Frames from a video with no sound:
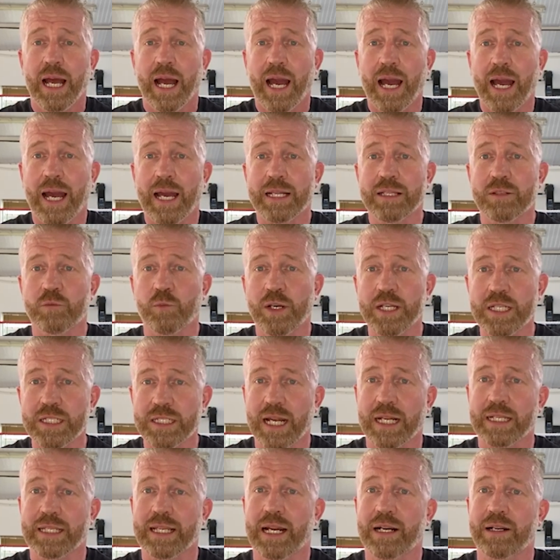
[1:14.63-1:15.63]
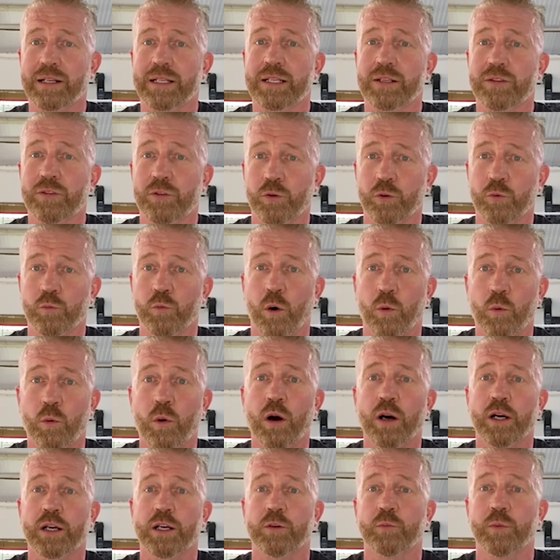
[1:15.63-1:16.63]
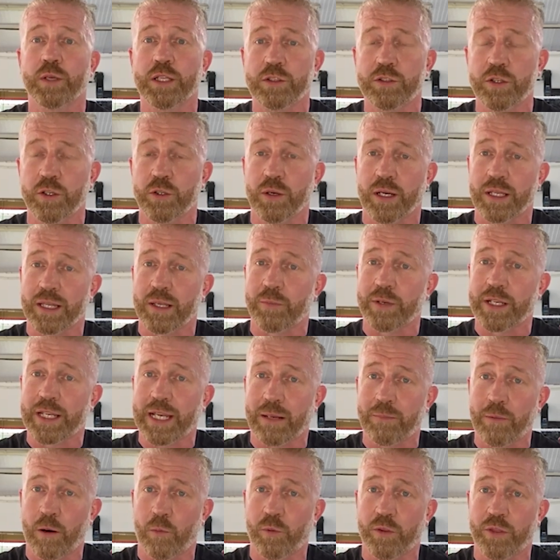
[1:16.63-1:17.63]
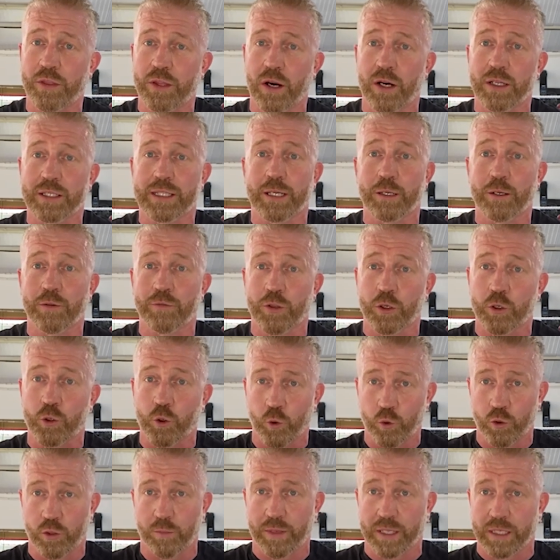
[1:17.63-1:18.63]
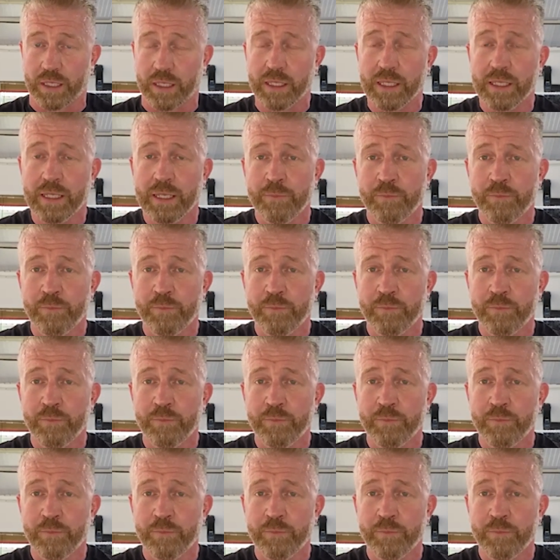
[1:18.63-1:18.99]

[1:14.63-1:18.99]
And we sat down and thought, well, what could we do? And then we came up with the idea of The Cornermen.